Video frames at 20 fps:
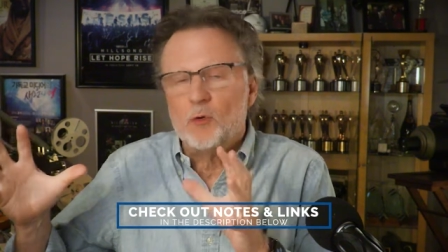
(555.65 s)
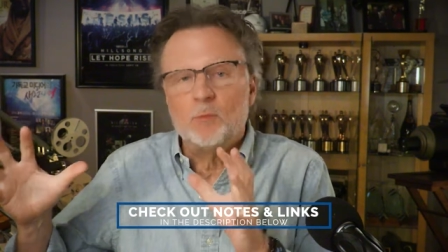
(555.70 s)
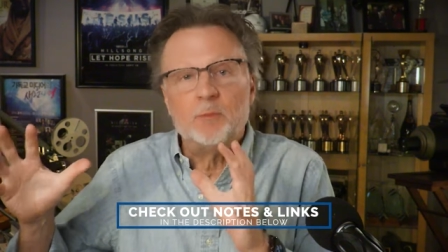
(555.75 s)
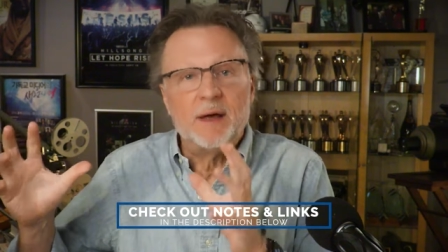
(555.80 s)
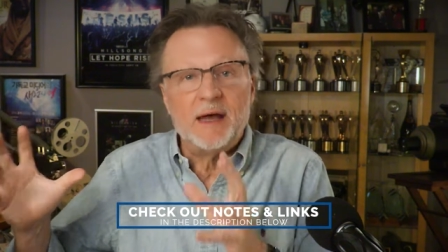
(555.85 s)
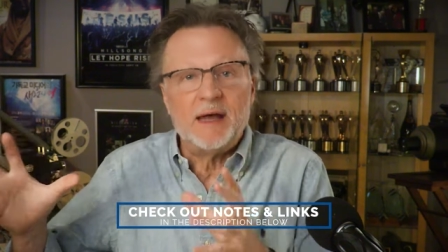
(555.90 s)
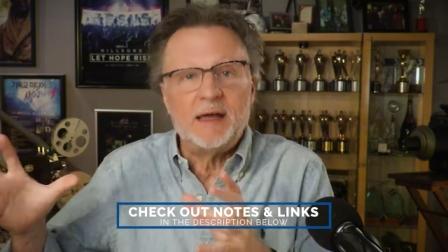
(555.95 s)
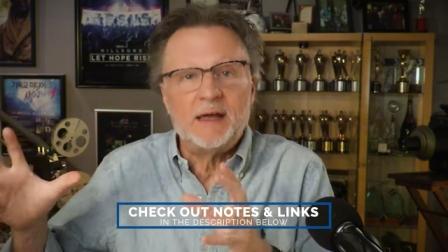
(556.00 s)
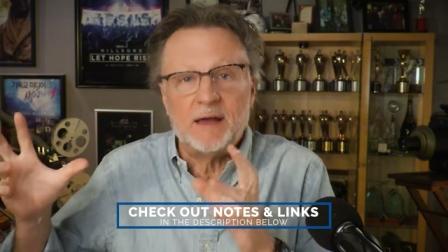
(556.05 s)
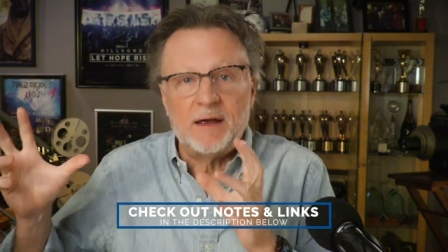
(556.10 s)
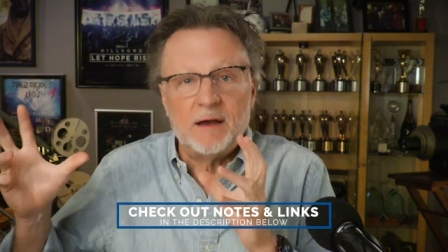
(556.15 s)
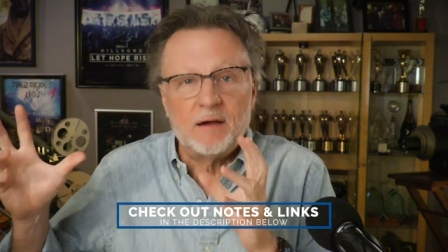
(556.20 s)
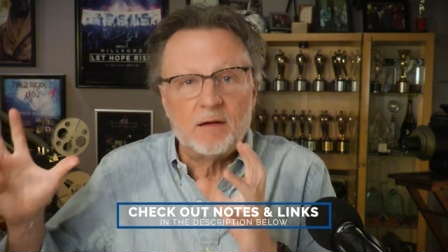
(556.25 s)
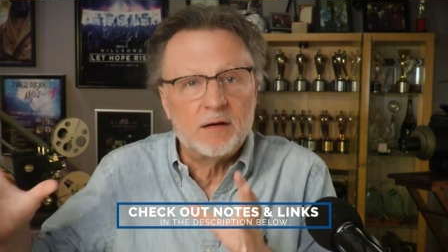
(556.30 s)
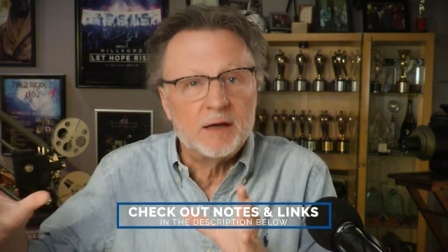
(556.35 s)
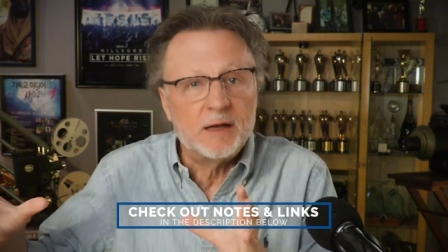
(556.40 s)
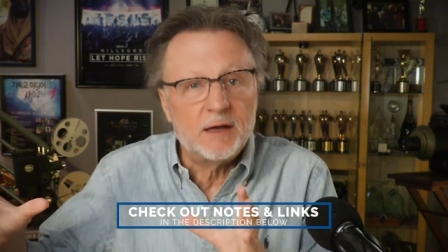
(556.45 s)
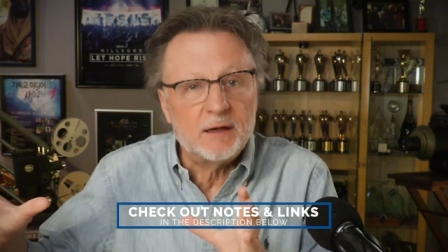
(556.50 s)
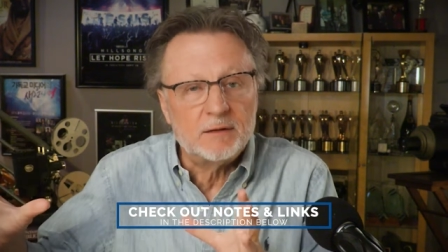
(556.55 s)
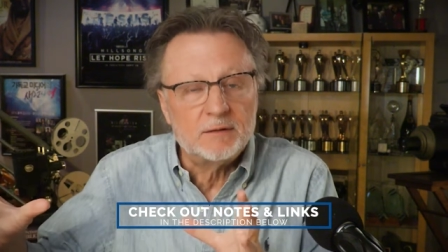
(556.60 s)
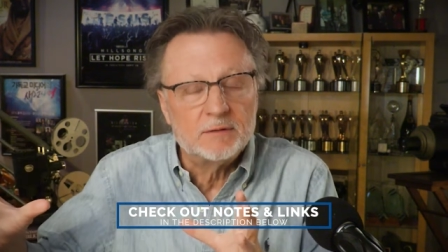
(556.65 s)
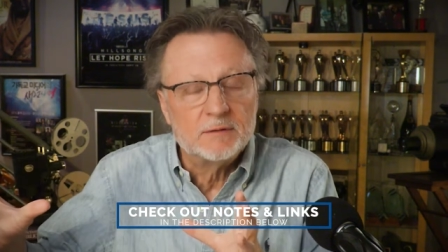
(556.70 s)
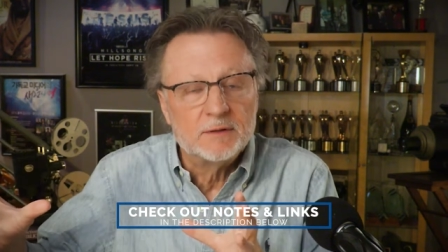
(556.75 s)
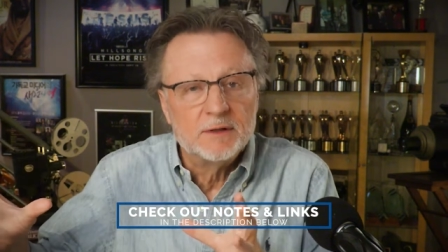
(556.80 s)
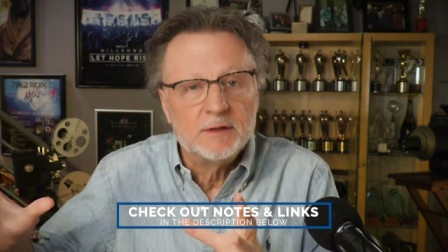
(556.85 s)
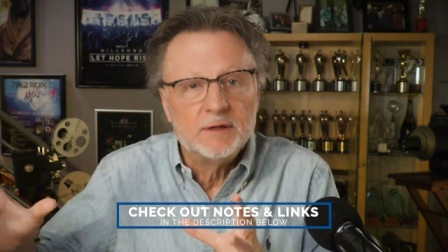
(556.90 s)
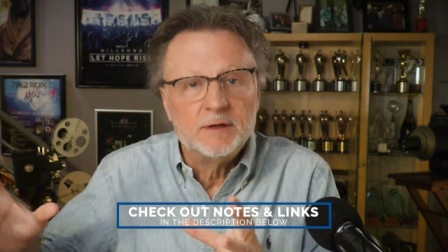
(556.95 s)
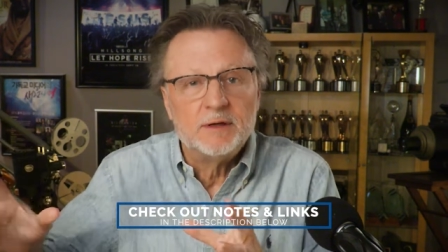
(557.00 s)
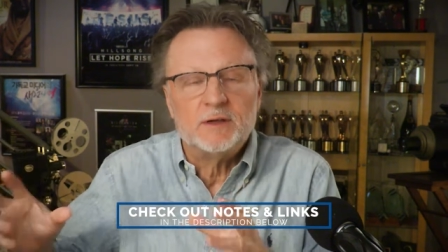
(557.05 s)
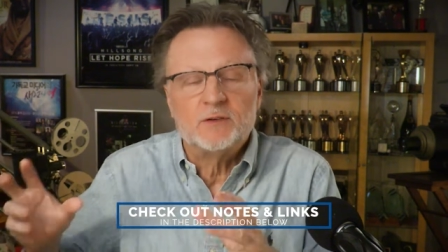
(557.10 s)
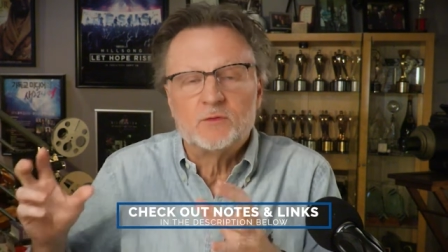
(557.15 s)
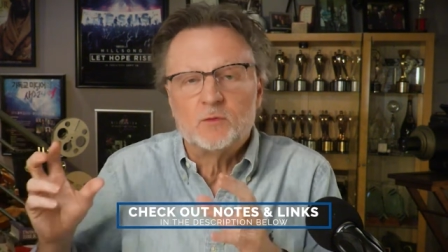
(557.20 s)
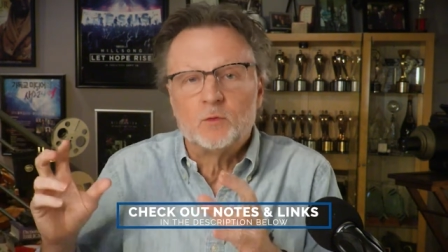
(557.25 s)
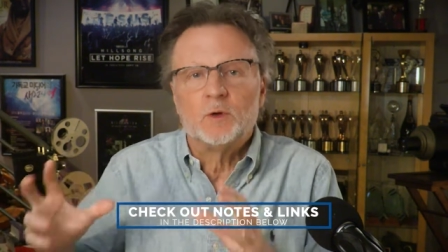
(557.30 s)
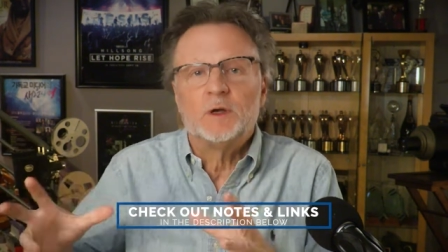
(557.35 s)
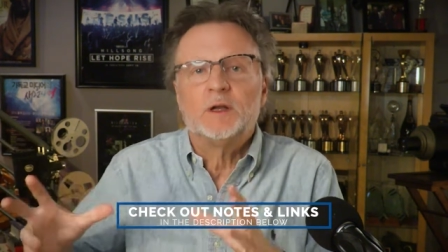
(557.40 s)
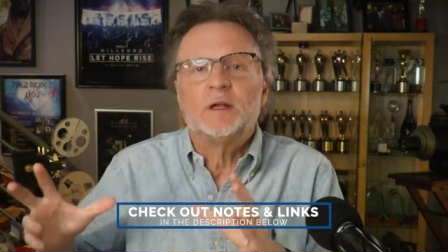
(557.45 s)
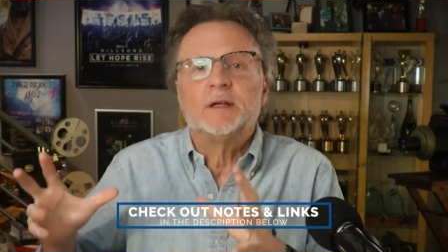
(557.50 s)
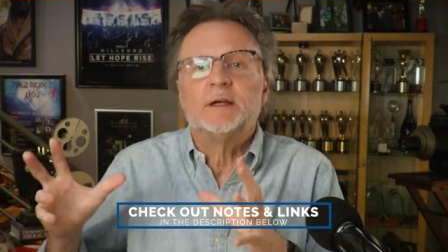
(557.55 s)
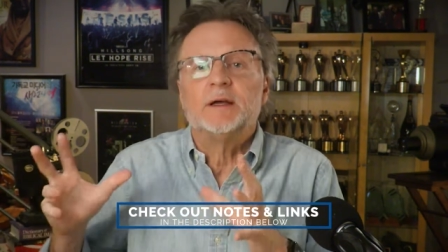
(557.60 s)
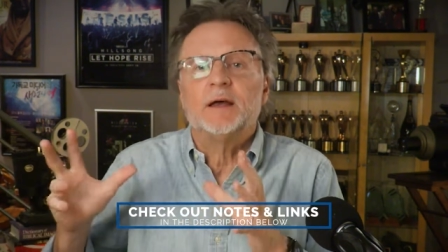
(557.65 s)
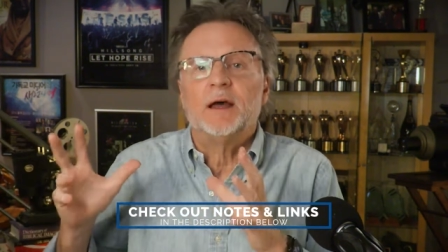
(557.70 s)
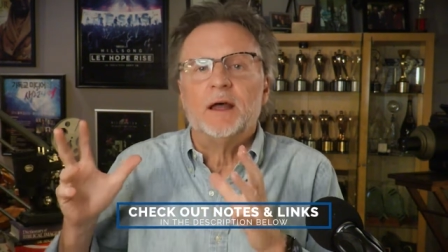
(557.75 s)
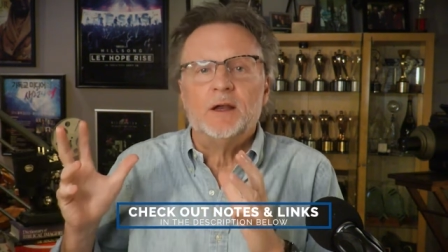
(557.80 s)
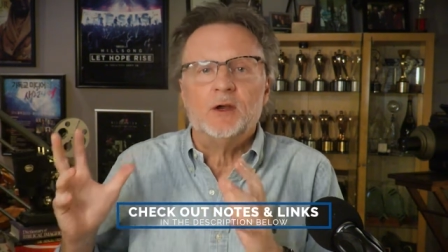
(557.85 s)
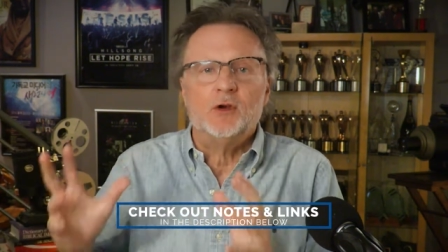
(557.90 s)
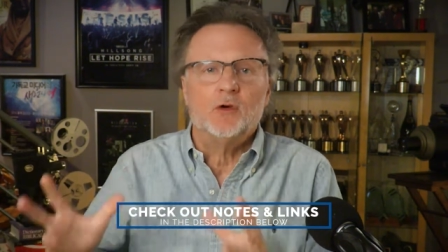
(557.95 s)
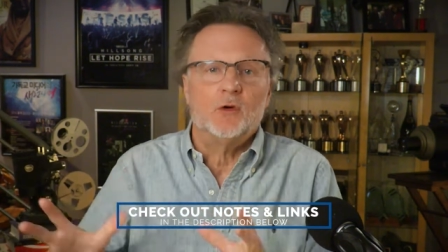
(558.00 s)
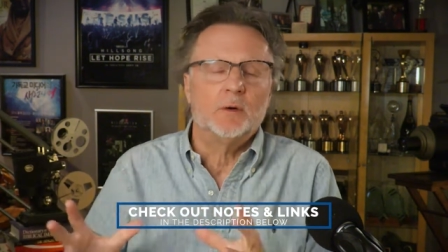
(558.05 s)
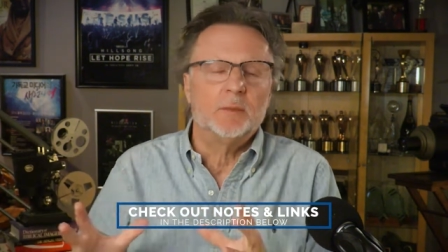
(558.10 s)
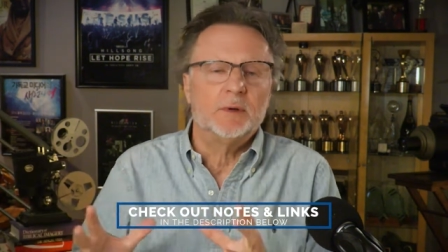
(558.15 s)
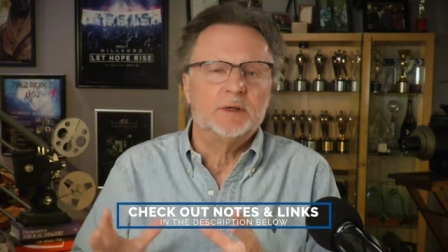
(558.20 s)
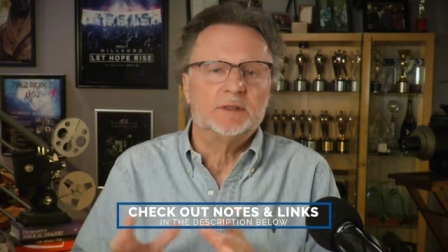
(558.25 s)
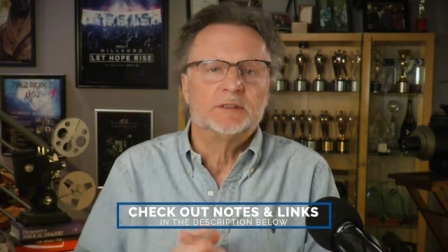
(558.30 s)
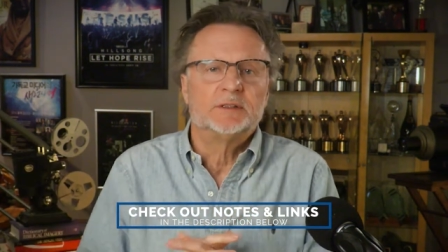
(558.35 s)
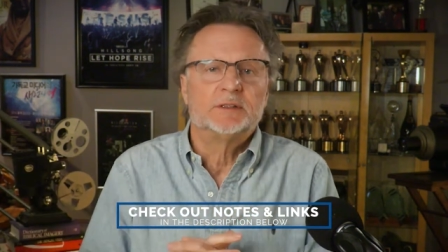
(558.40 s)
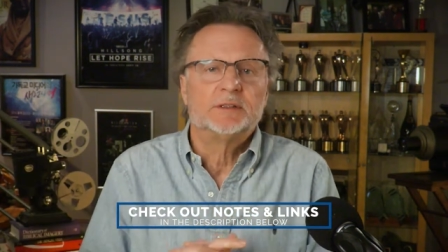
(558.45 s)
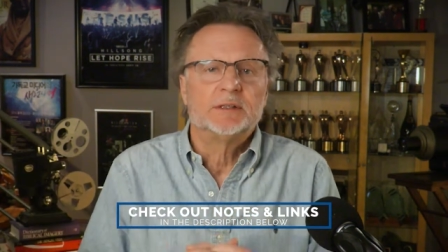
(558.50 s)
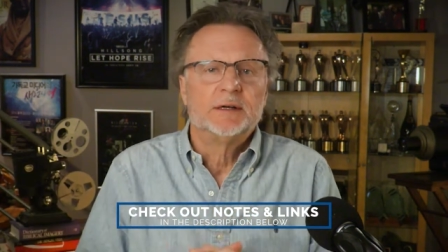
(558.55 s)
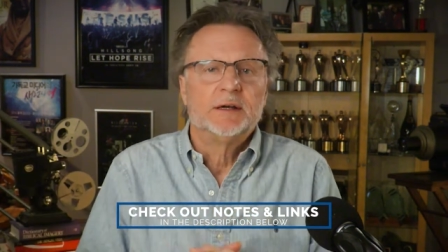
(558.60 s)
Bay Area is really enormous.